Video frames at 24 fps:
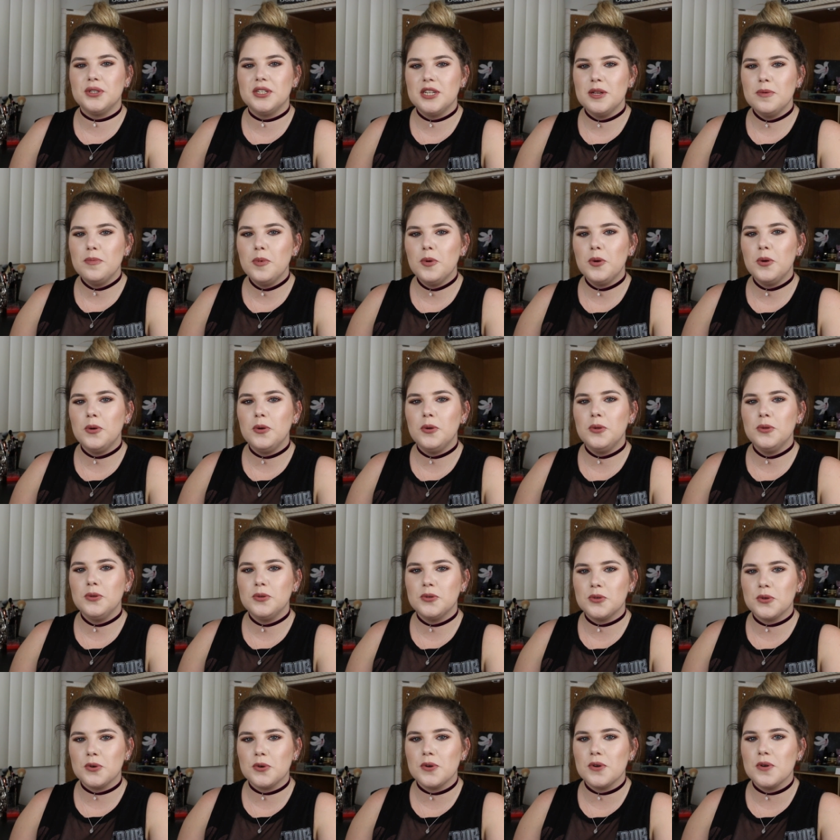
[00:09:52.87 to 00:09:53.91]
typical
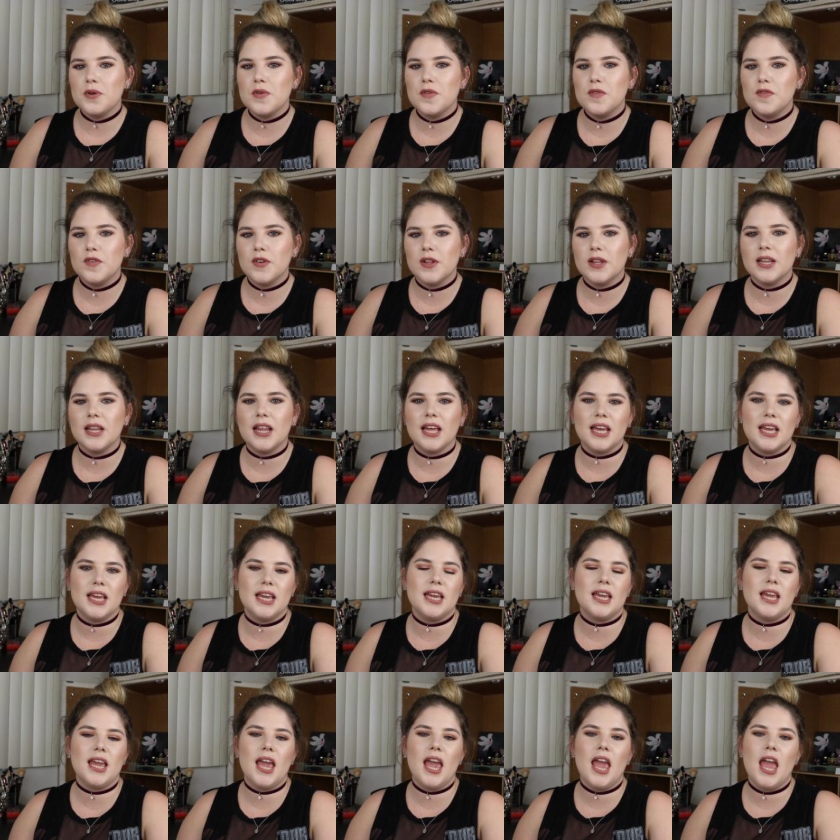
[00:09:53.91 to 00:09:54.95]
sort of
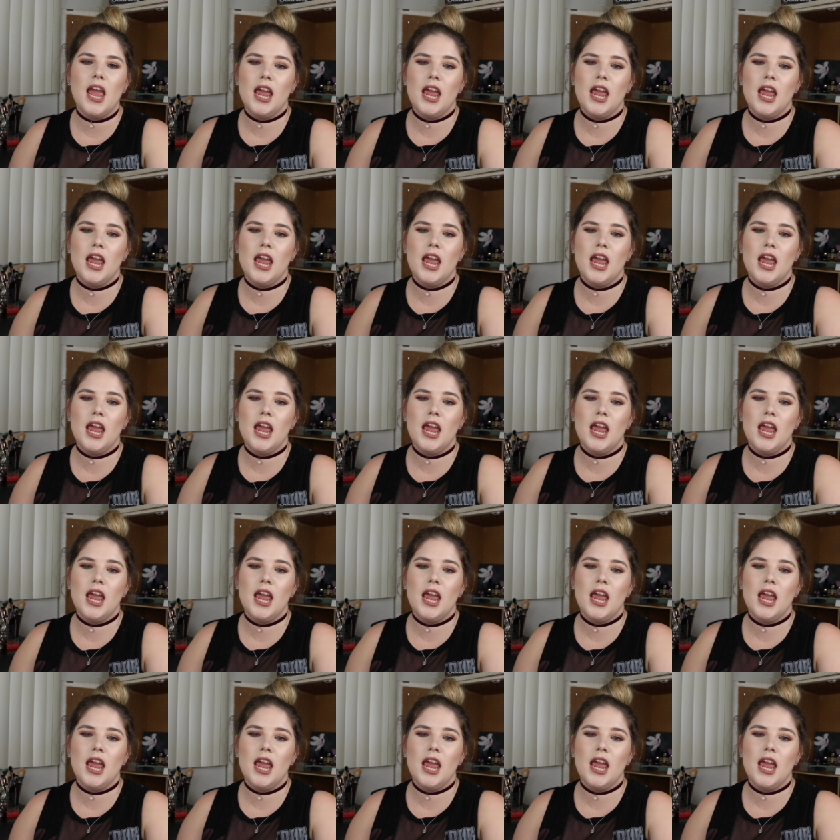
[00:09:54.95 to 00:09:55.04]
like